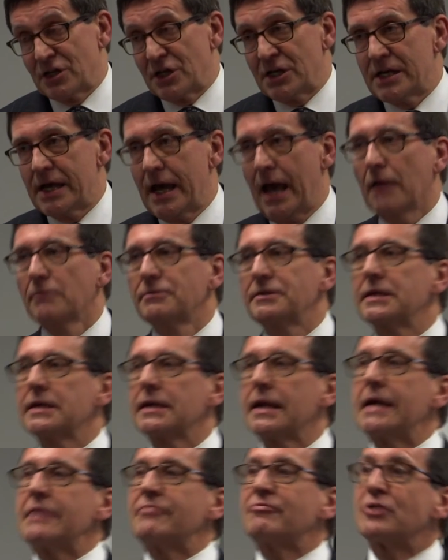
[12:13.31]
to
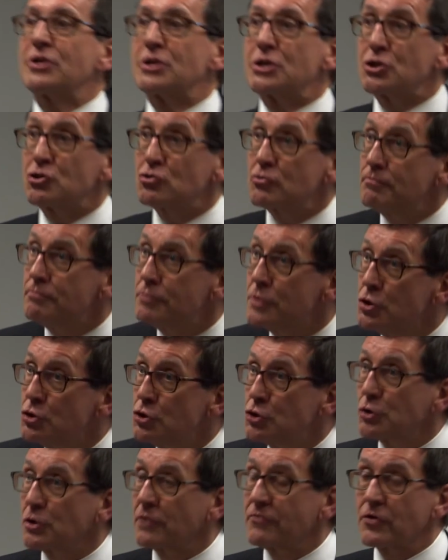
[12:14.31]
calculate the
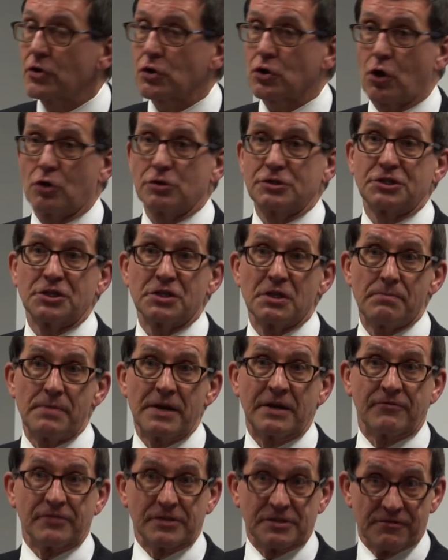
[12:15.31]
distribution of the costs and the
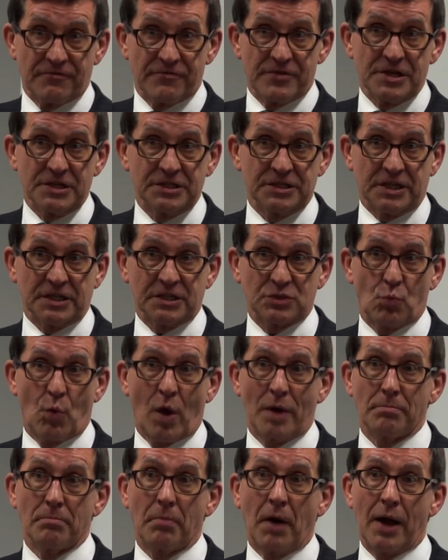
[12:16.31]
benefits of these things
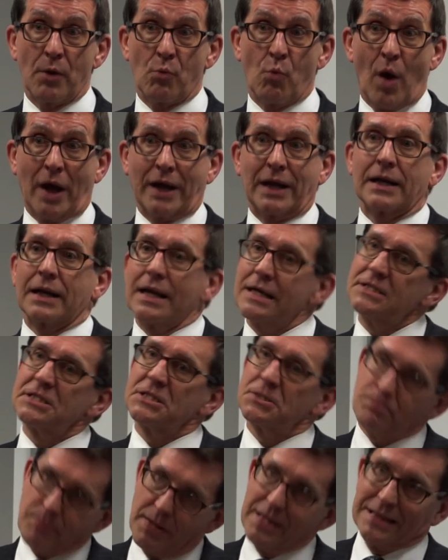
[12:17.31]
one by one. Let's
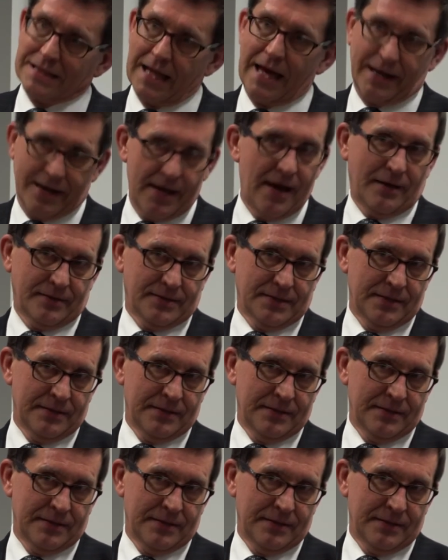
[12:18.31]
spell that out.